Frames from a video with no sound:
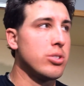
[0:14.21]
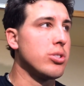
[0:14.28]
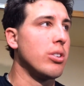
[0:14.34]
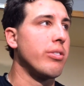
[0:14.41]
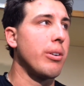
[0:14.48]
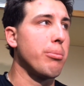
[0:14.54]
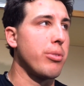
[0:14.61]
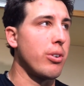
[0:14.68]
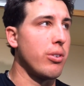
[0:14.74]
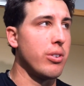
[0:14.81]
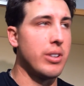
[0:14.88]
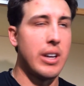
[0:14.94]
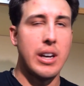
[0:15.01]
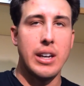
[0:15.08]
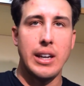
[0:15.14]
So if I'm
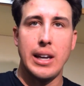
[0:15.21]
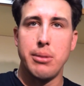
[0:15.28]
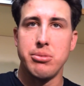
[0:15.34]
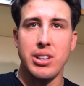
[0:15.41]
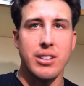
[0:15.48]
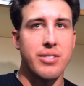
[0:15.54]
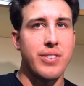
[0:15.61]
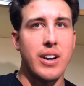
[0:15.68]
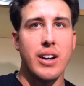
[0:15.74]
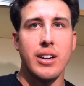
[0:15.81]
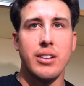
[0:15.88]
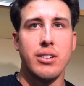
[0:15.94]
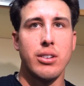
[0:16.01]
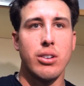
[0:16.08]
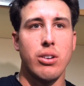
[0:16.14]
throwing the A games, that's
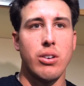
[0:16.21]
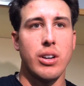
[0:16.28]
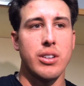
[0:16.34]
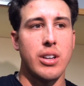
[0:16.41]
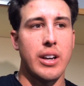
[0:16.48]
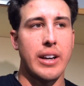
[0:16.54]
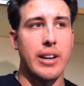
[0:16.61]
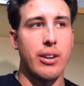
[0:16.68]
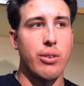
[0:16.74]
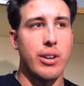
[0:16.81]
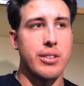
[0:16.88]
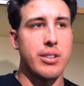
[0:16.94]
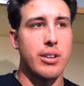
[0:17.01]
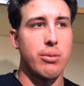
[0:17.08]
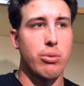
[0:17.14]
fine. You know, I got to go
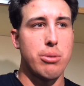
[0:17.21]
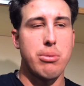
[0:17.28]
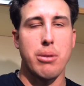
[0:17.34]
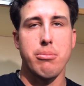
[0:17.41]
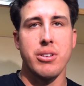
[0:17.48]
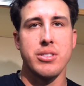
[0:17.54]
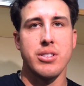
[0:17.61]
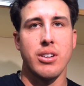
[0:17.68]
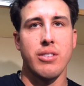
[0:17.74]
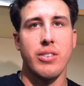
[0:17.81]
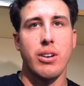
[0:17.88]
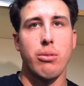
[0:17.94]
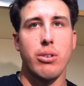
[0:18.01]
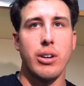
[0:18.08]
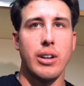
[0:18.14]
out there and worry about
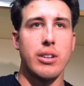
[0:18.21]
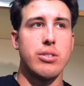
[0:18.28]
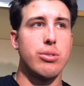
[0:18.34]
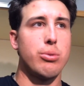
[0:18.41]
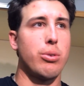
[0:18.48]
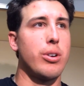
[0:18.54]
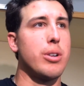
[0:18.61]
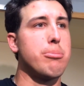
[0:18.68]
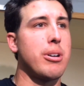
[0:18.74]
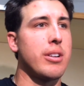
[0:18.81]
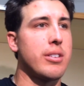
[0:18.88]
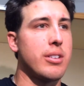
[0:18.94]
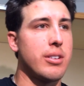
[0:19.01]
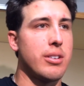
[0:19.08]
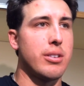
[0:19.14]
myself. I don't want to get too worried
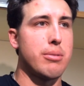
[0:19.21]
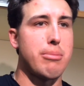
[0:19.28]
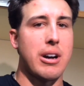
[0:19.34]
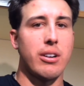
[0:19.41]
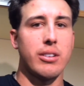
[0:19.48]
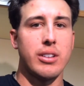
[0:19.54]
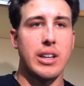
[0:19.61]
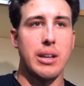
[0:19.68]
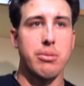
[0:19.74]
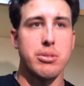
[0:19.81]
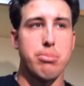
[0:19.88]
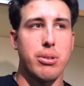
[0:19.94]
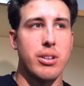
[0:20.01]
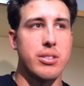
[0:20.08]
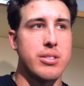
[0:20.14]
about the minor league
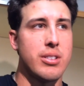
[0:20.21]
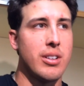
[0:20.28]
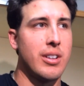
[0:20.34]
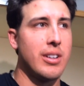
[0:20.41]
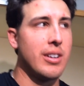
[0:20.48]
games. Plus,